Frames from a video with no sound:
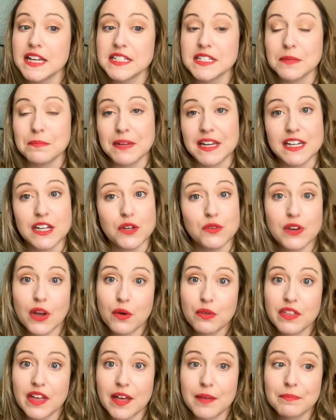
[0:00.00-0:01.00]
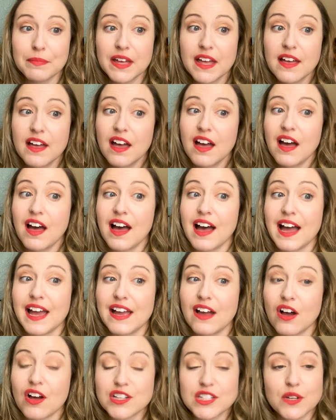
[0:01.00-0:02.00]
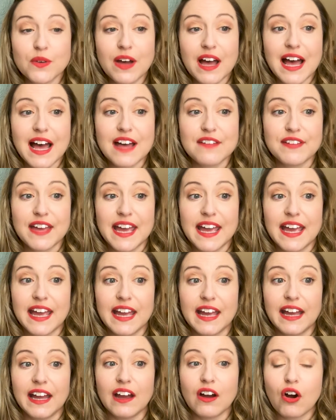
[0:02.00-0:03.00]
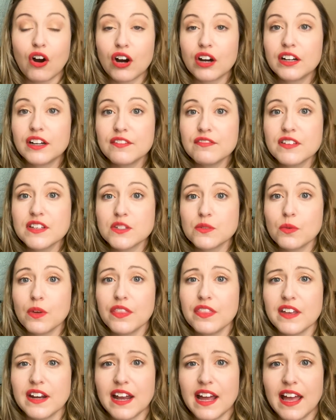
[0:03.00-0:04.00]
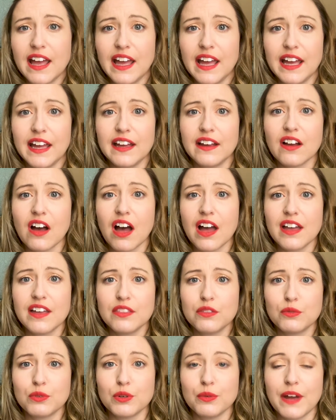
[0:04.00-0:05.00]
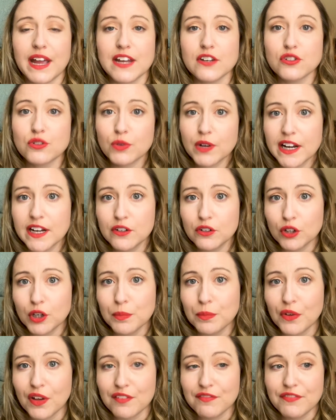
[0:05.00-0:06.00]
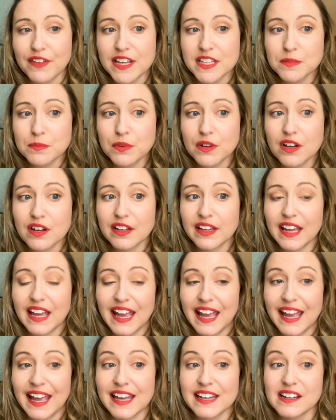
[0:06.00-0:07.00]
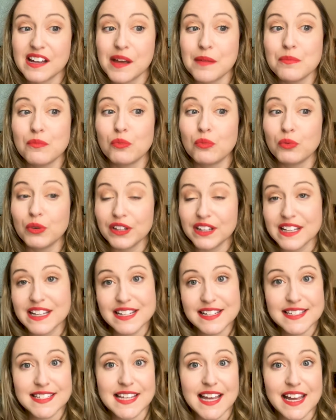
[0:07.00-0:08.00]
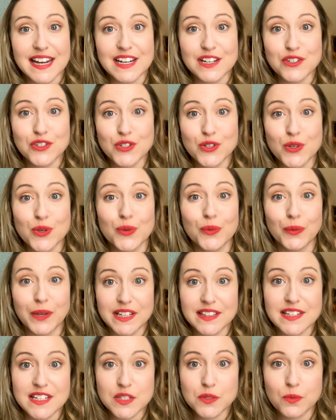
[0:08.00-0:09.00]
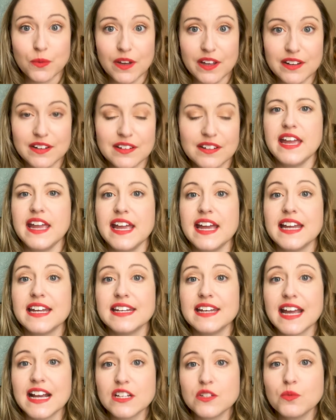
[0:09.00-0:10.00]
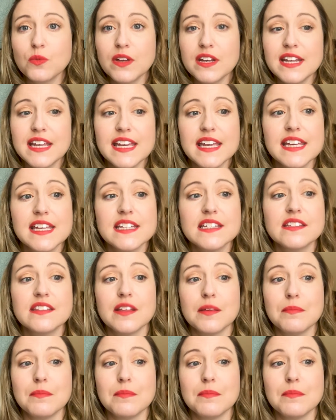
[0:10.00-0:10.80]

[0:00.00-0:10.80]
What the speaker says: doesn't mean you know them." I also have a arc of this one that I got through a trade group on Facebook, and I'm really excited to read this one. The next one is